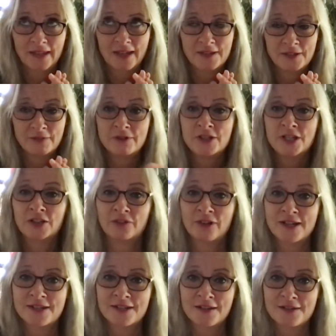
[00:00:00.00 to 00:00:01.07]
think it
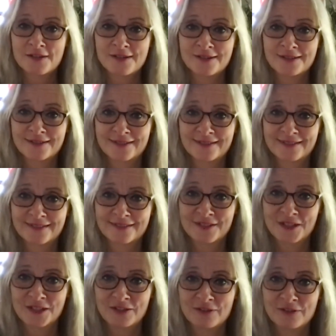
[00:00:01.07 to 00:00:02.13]
regenerates us
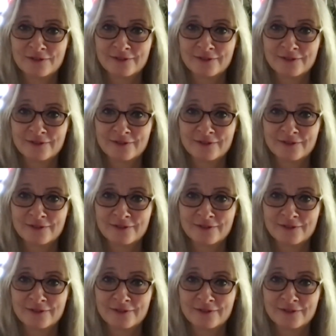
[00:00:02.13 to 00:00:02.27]
too.